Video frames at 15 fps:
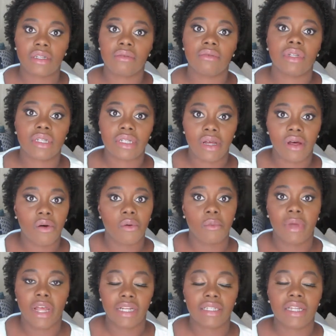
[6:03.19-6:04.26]
It was just a whole
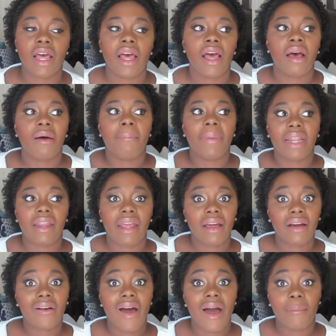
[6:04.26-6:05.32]
mess. But
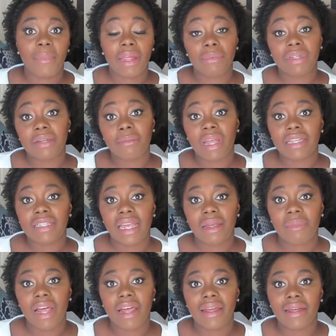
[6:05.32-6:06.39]
now I'm able to maintain
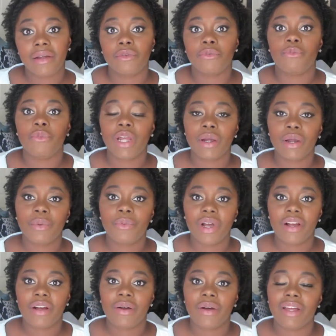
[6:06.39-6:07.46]
my hair very
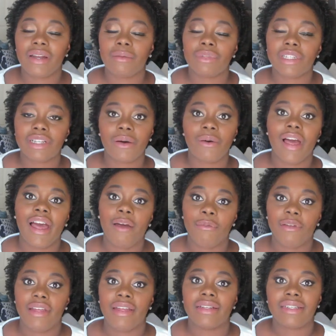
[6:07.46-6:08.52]
well, and I'm so
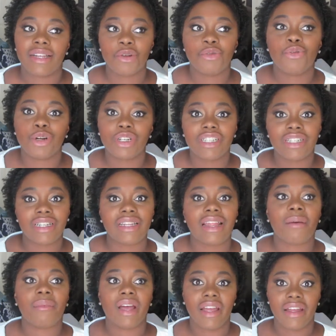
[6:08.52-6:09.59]
happy and so fortunate
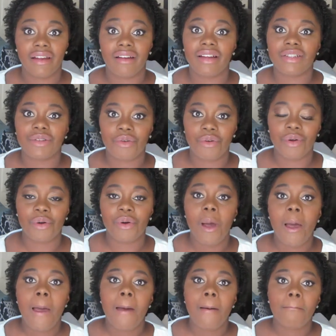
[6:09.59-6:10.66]
that my hair has grown
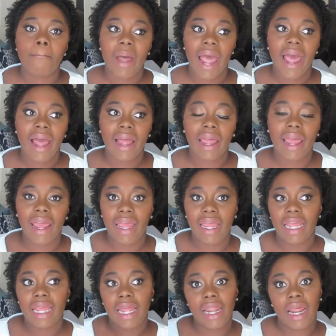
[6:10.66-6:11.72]
back,
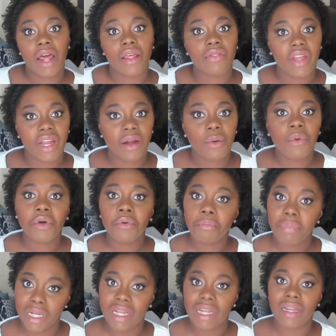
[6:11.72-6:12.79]
and there will
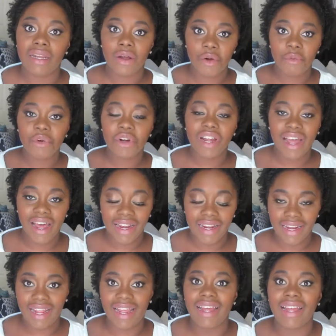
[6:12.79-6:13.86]
be no more
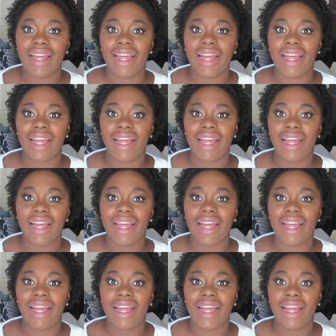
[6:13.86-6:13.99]
cutting.